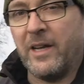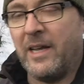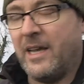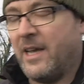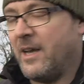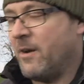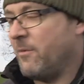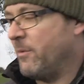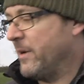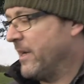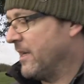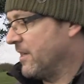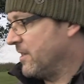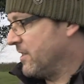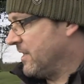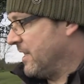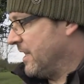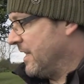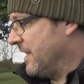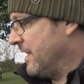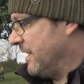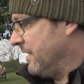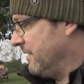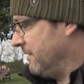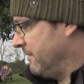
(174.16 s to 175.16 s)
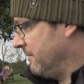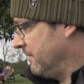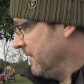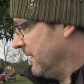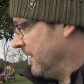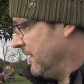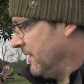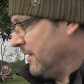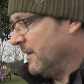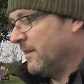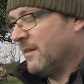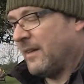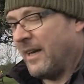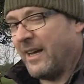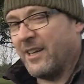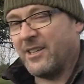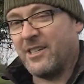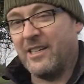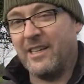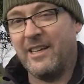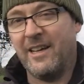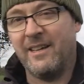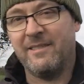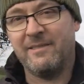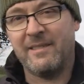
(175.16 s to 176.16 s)
here, we can see
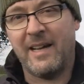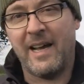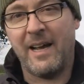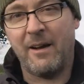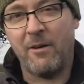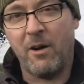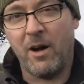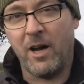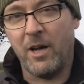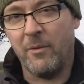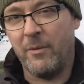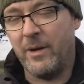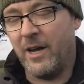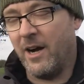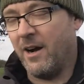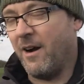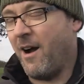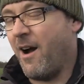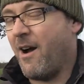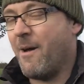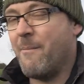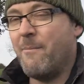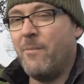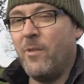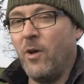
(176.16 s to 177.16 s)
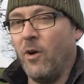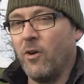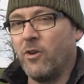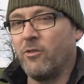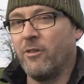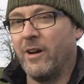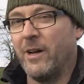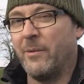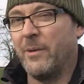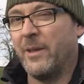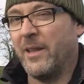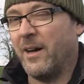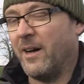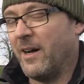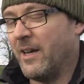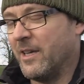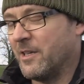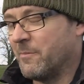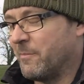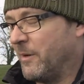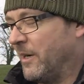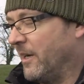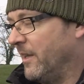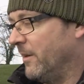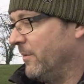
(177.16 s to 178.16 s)
actually how high we are. I'm not great with
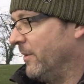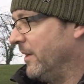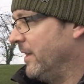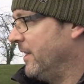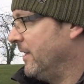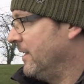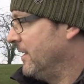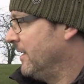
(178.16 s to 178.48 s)
heights, by the way.